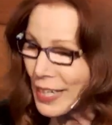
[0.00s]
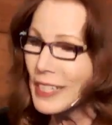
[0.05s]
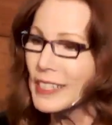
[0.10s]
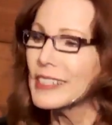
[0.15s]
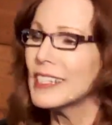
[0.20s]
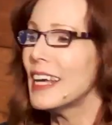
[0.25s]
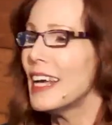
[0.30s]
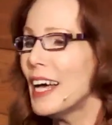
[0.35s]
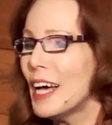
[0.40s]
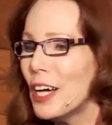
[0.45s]

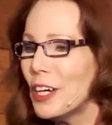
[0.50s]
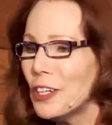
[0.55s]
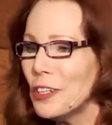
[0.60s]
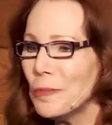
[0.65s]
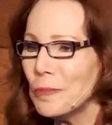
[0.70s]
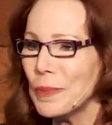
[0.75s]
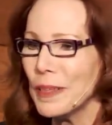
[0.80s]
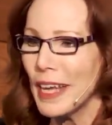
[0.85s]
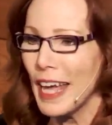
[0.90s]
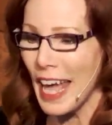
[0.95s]
to
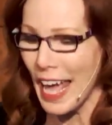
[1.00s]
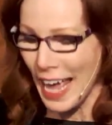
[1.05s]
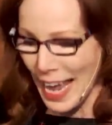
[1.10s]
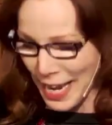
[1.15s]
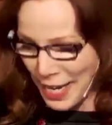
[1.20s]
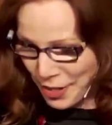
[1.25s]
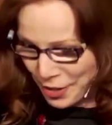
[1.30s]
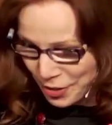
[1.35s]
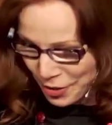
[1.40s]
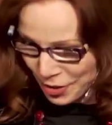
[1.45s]
help
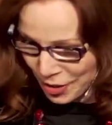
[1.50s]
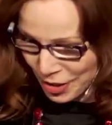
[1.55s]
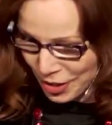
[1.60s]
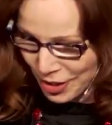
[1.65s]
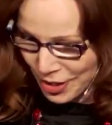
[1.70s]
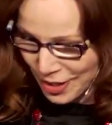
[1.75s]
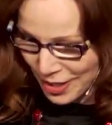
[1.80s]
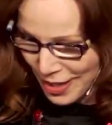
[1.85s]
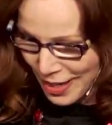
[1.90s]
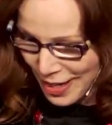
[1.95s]

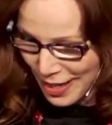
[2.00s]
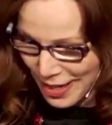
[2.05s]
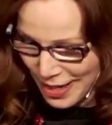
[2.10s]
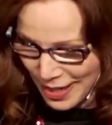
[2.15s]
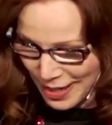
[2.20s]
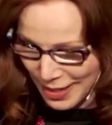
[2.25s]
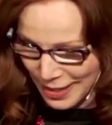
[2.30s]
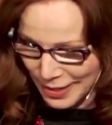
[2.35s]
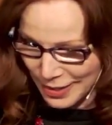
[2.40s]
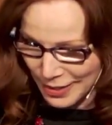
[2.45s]
anchor
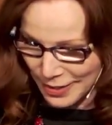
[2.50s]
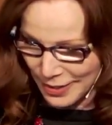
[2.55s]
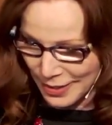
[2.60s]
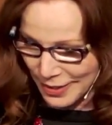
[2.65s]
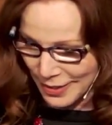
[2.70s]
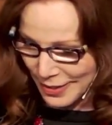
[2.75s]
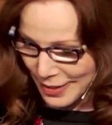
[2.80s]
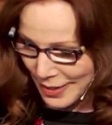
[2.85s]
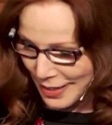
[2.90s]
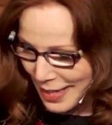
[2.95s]

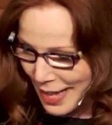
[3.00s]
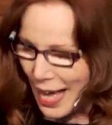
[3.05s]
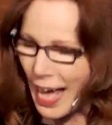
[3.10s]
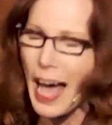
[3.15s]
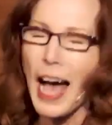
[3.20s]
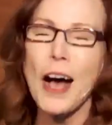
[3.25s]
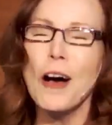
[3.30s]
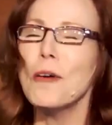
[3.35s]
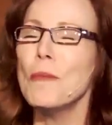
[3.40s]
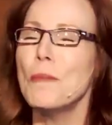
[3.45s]

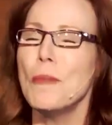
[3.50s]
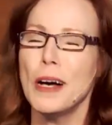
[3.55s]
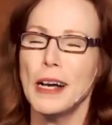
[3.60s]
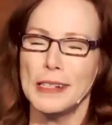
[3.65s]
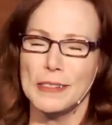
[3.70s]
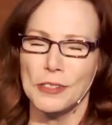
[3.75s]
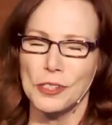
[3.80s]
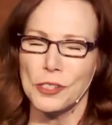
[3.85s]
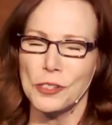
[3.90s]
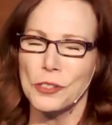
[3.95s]
how
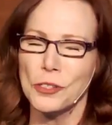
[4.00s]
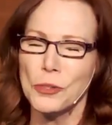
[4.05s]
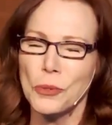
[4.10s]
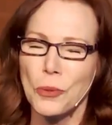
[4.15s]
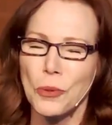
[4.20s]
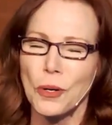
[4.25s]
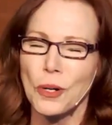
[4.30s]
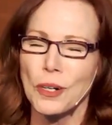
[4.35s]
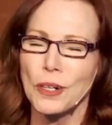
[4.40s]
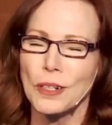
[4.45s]
much
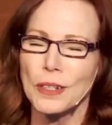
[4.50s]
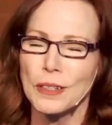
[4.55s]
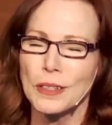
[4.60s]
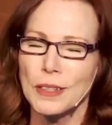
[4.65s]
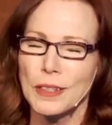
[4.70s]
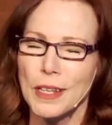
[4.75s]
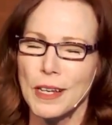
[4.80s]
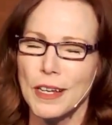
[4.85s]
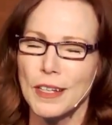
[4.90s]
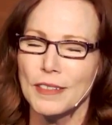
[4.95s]
your
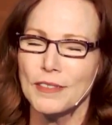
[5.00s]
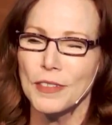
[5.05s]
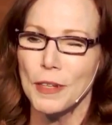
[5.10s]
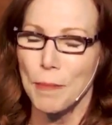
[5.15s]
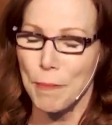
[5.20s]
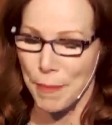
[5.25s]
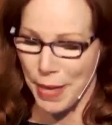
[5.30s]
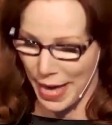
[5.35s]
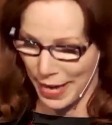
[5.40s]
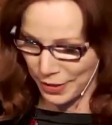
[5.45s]
love
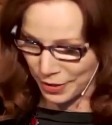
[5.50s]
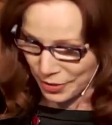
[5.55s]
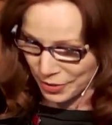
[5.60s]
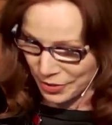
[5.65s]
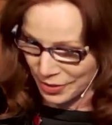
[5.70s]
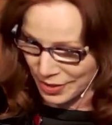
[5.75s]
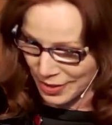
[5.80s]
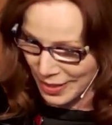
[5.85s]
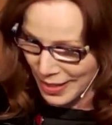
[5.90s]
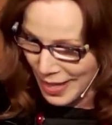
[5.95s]

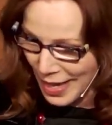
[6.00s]
matters.